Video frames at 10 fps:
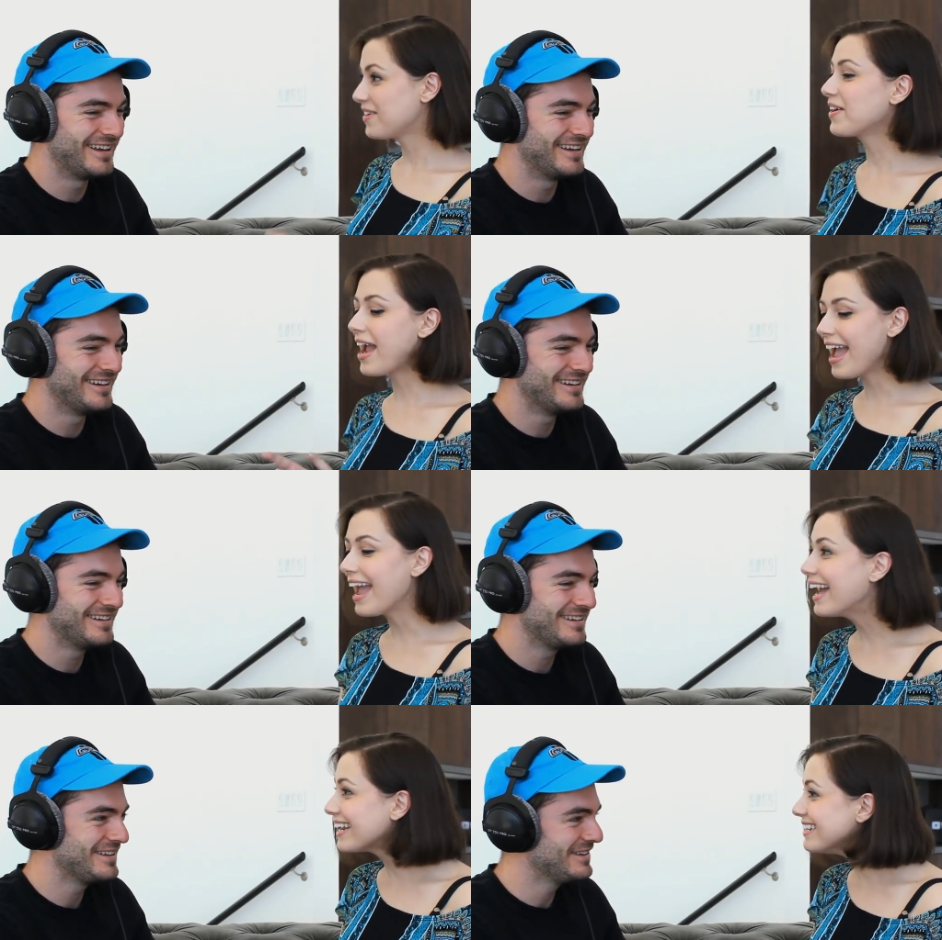Speaker 1: Your
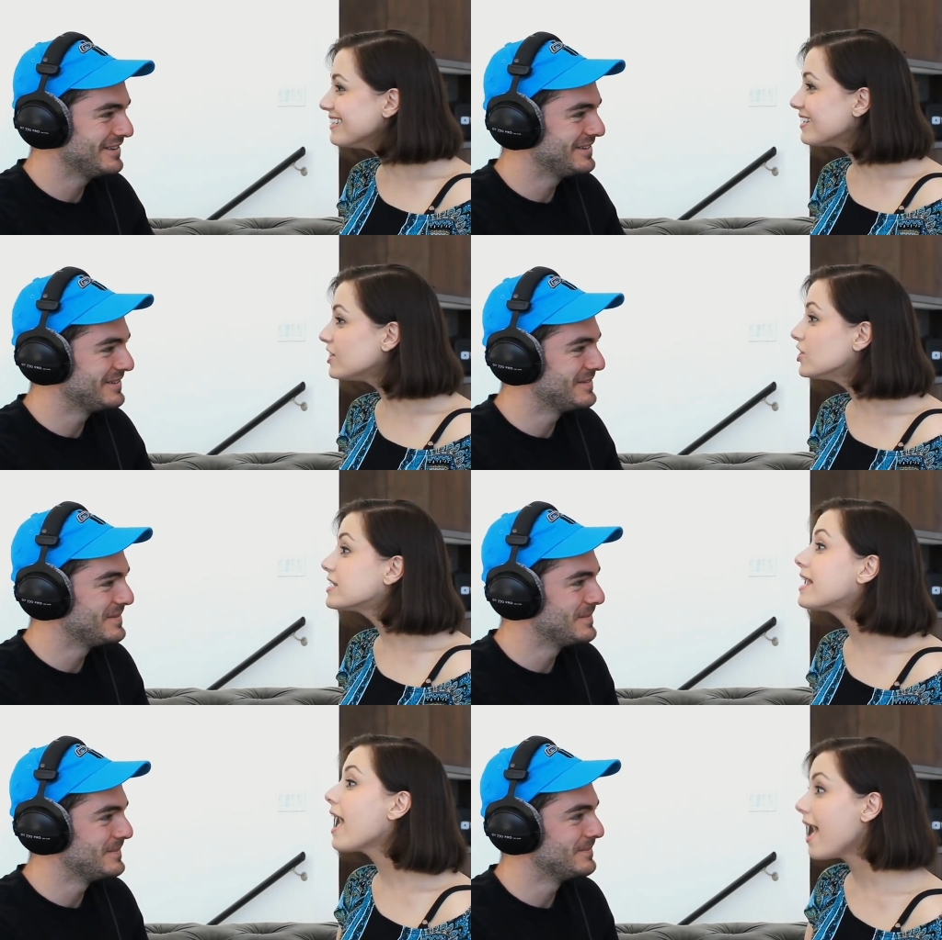hand
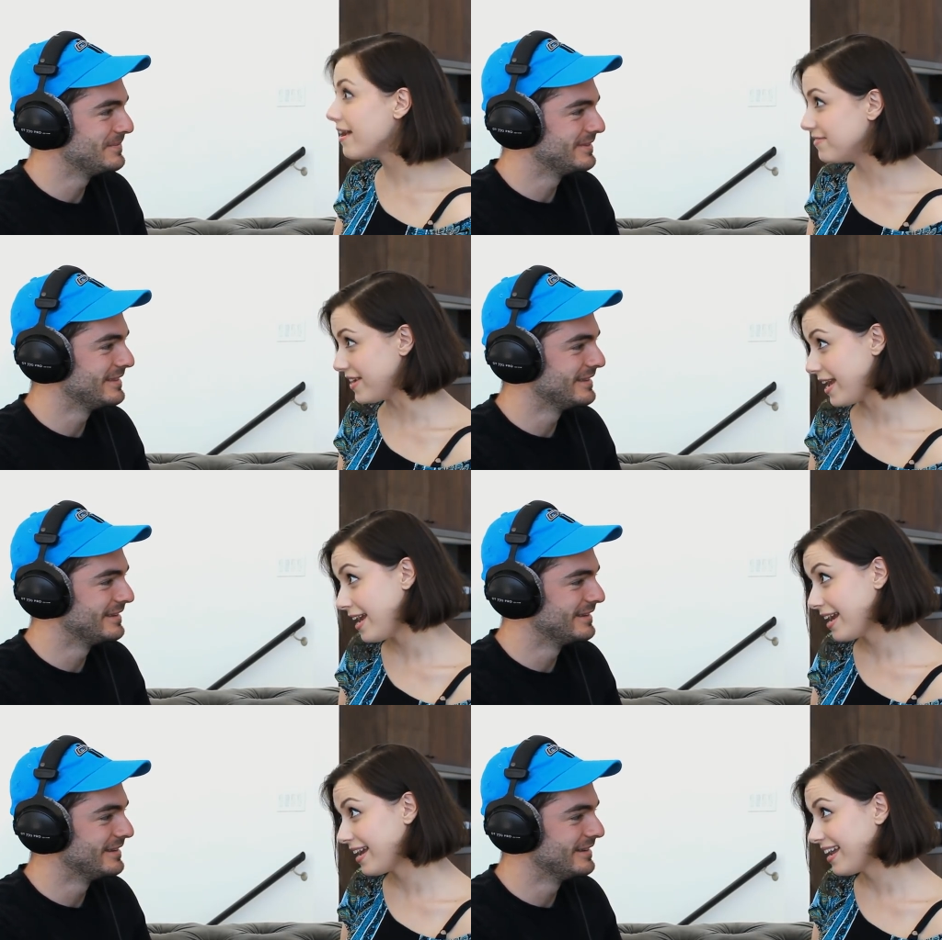looks
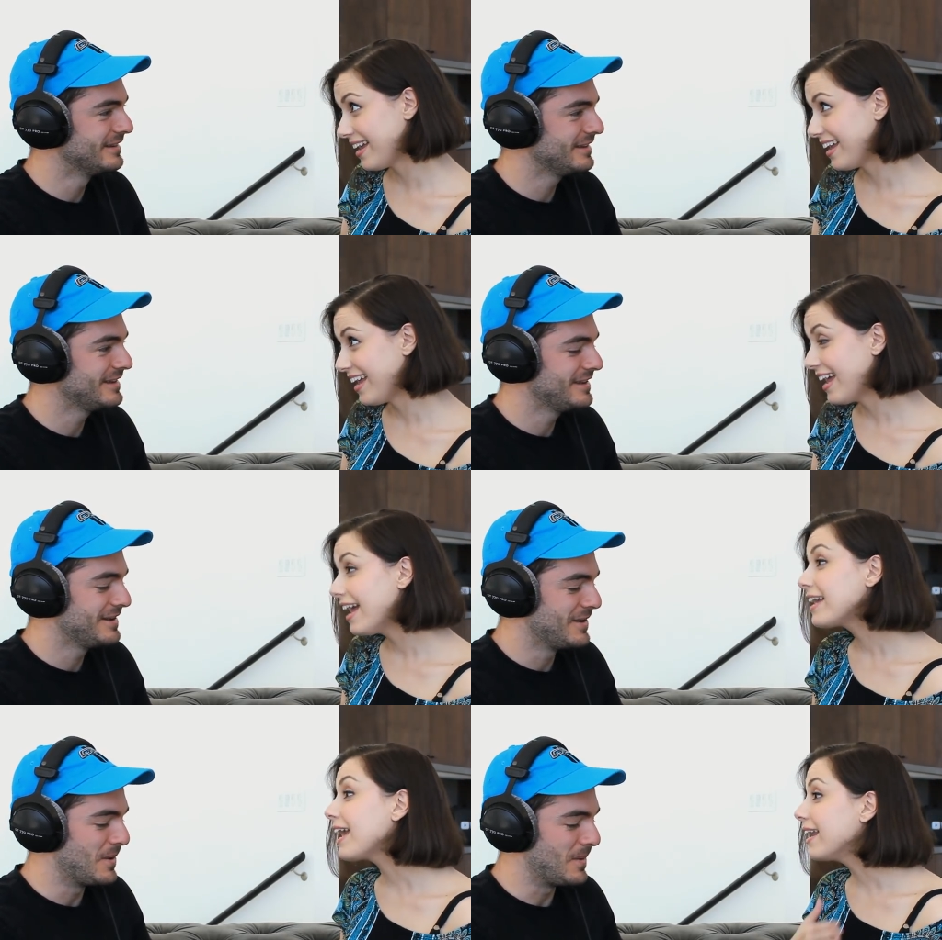heavy.
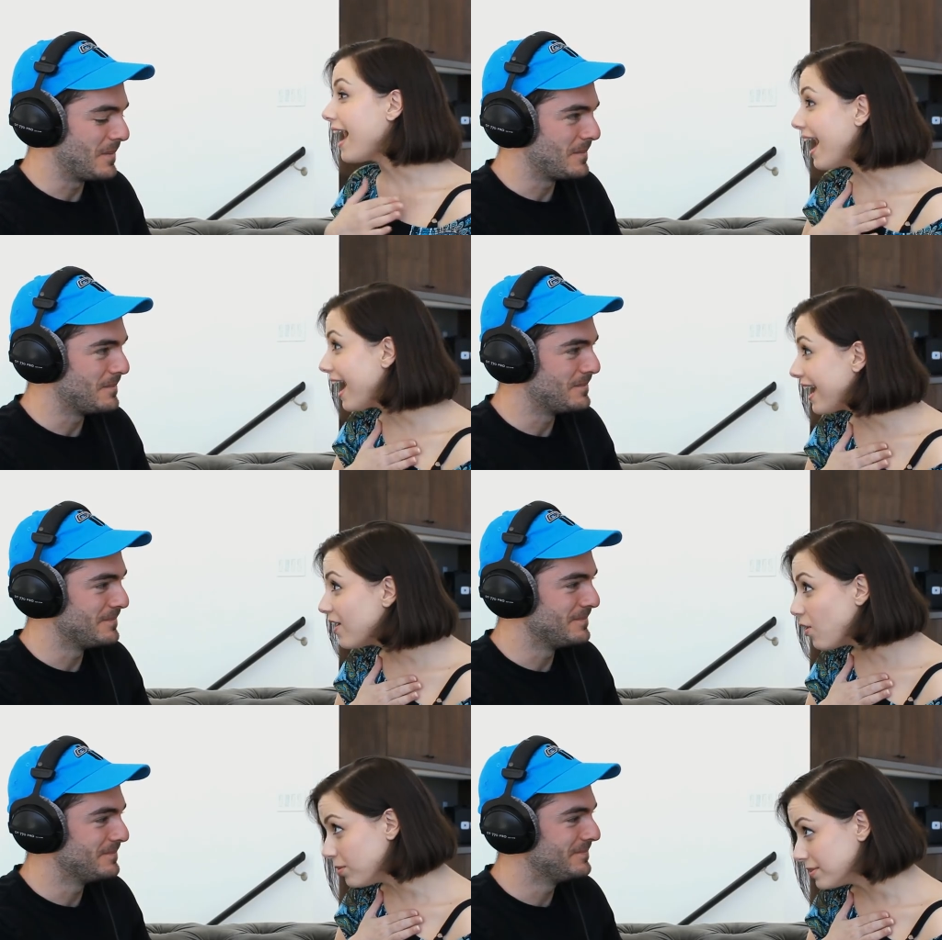Can
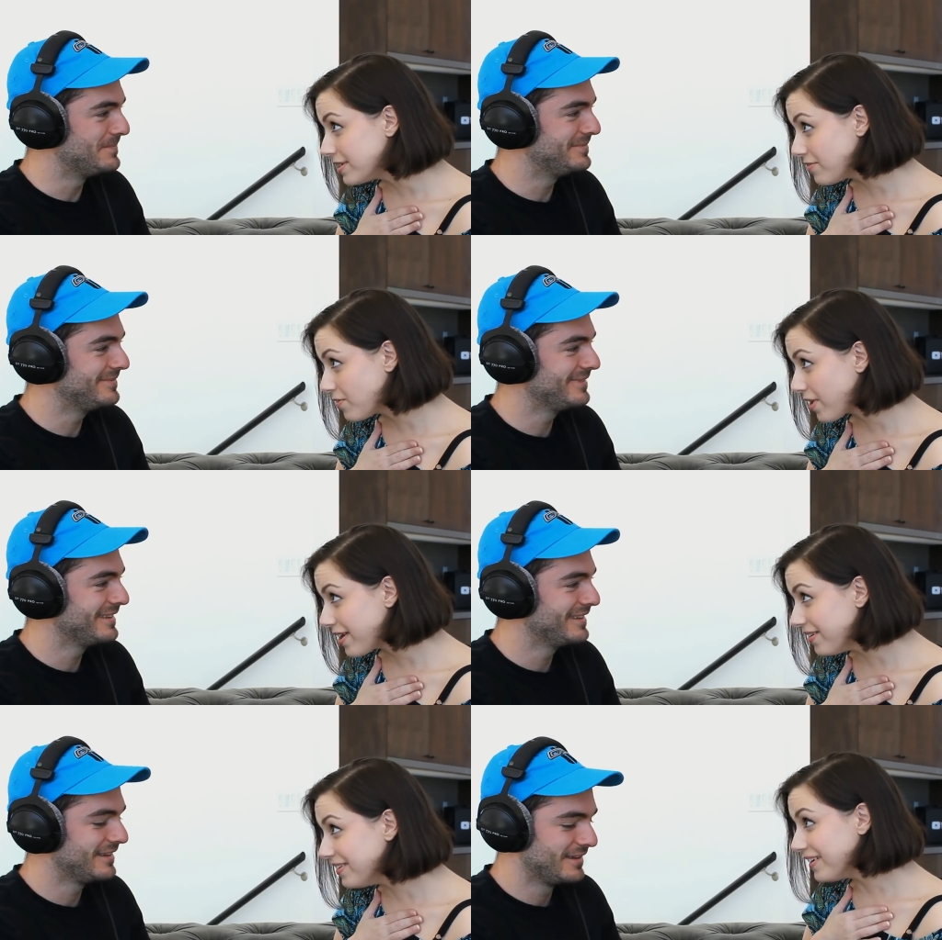I hold it for
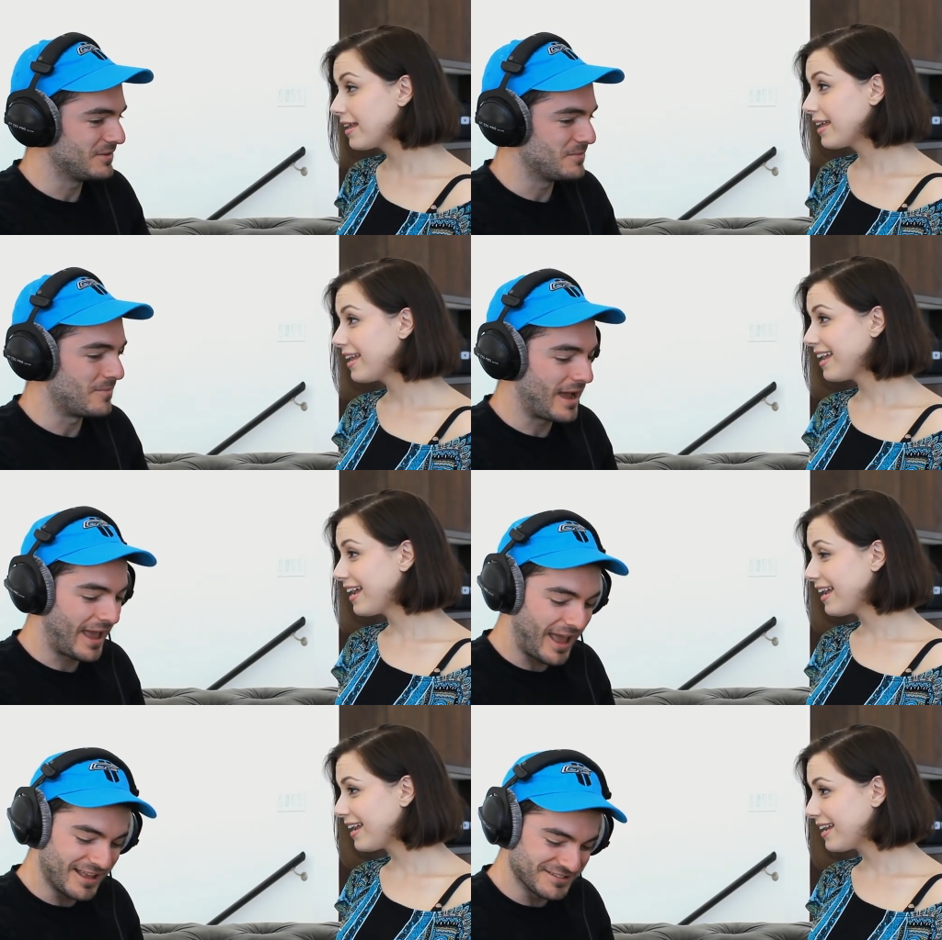you?
Speaker 2: My
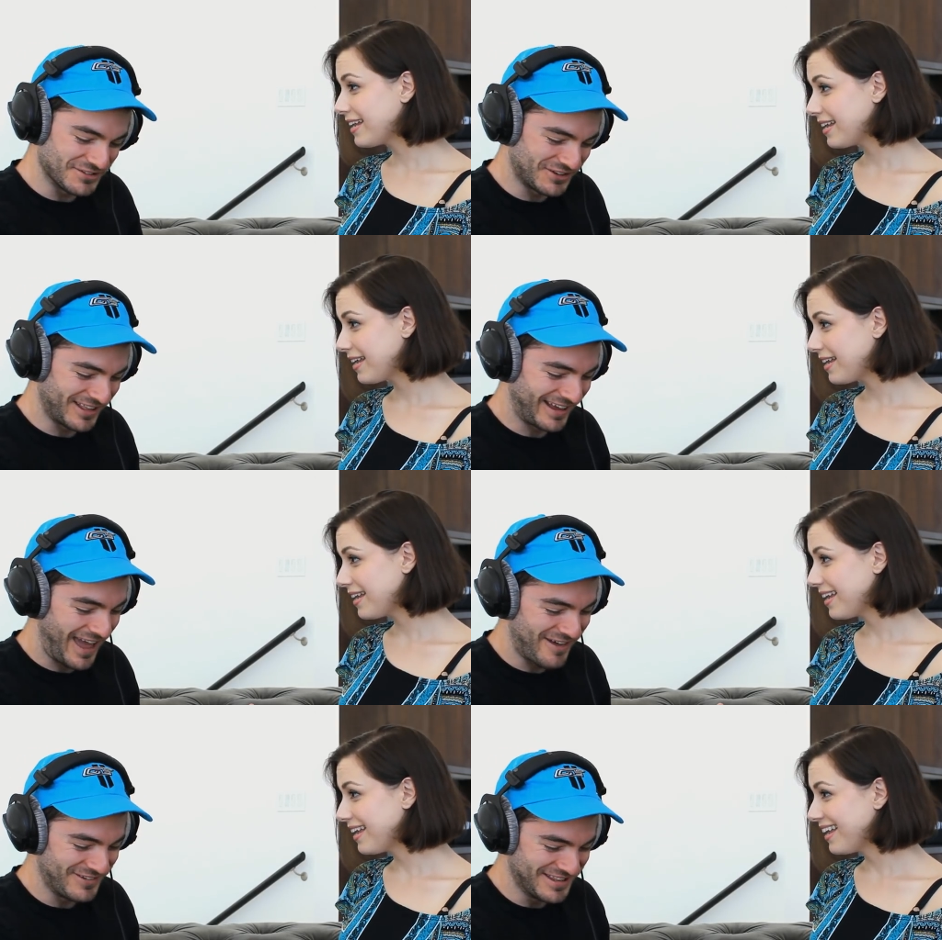hands look like
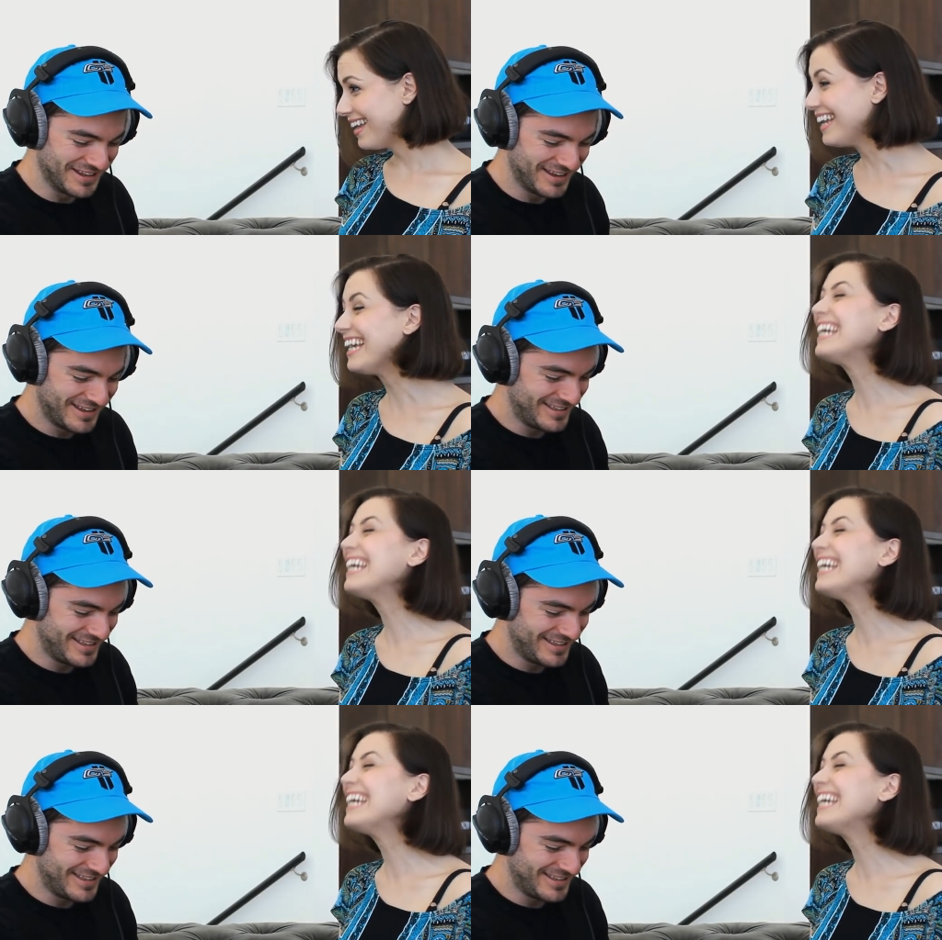heaven?